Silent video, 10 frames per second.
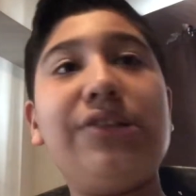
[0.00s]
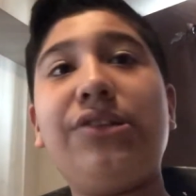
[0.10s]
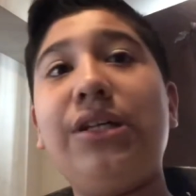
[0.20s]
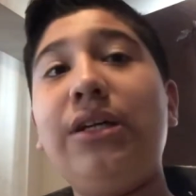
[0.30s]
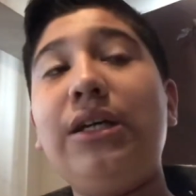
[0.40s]

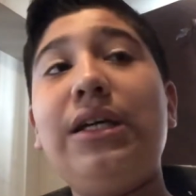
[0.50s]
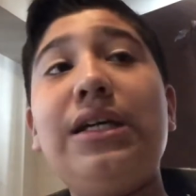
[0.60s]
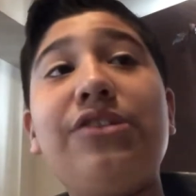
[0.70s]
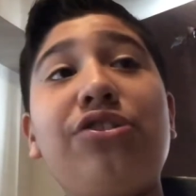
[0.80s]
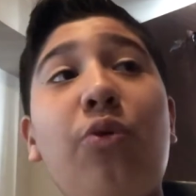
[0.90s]

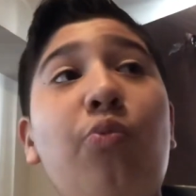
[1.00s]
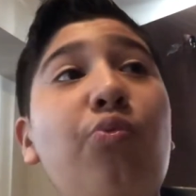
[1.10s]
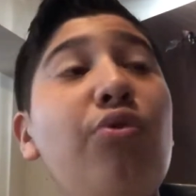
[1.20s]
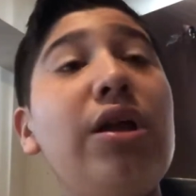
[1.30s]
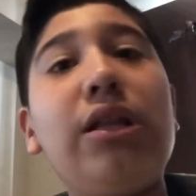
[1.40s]
It's a
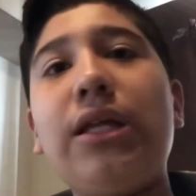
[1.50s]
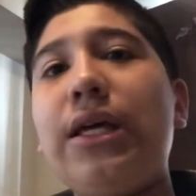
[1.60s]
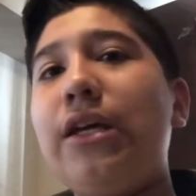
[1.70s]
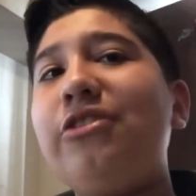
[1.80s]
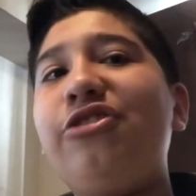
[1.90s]

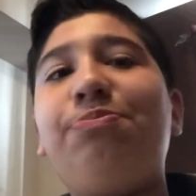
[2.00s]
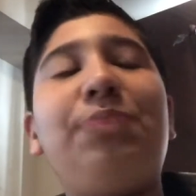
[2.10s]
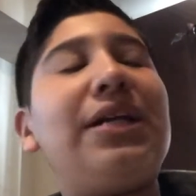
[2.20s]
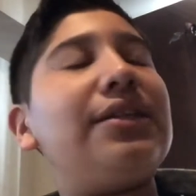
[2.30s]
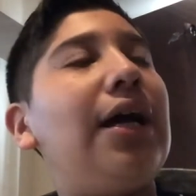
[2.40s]
really
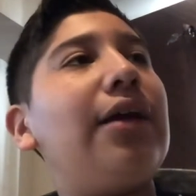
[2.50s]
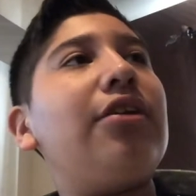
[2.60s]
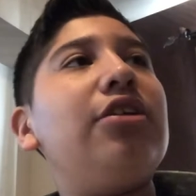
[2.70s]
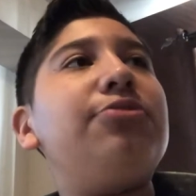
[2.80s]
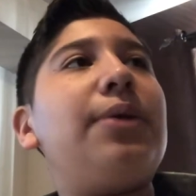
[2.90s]

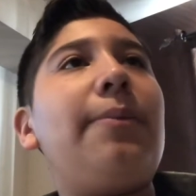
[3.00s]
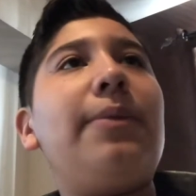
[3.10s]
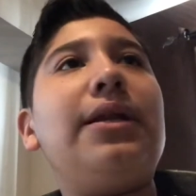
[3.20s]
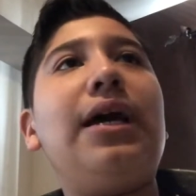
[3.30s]
spectacular Spider-Man.